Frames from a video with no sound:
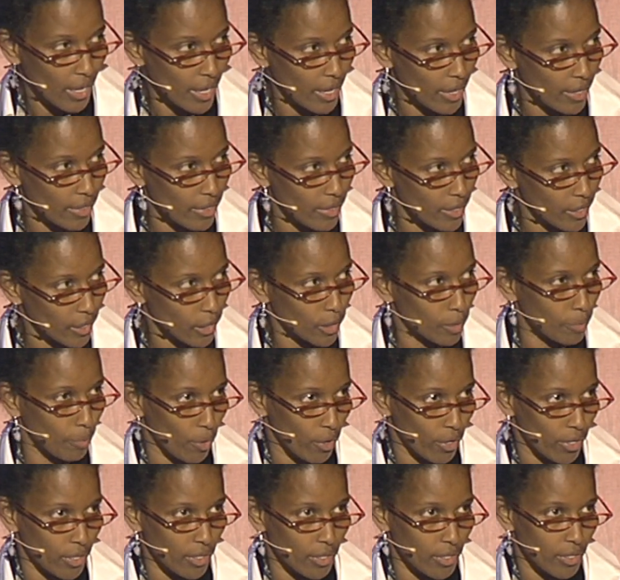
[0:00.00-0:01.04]
And at this
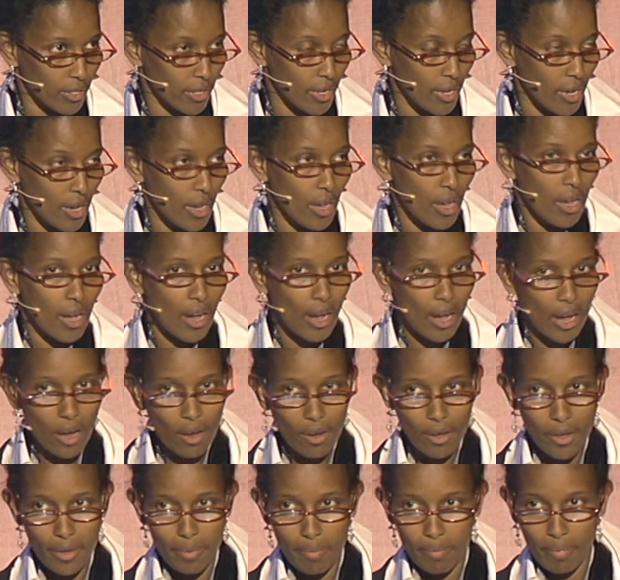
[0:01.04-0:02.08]
point,
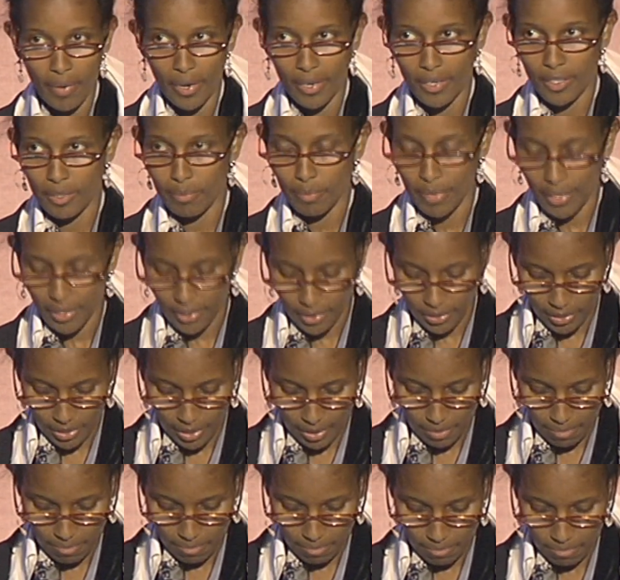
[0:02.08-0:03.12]
our impact may
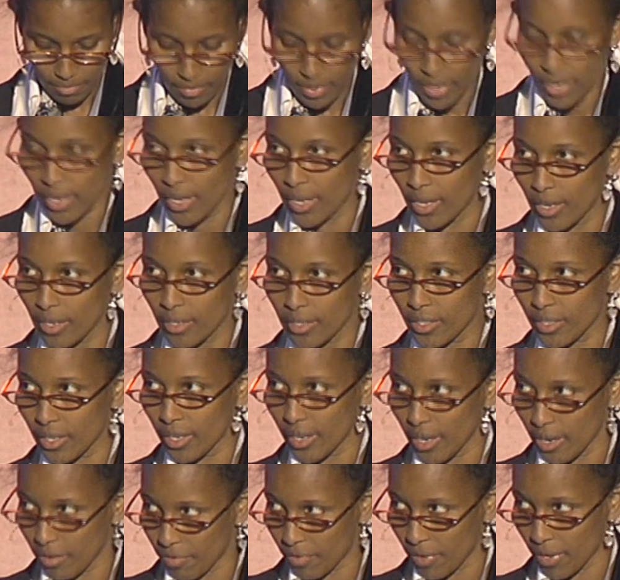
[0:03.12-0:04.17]
seem
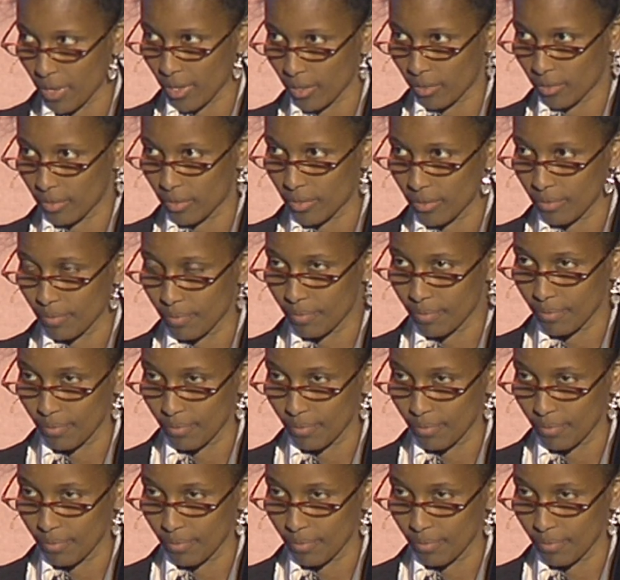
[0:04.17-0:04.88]
insignificant,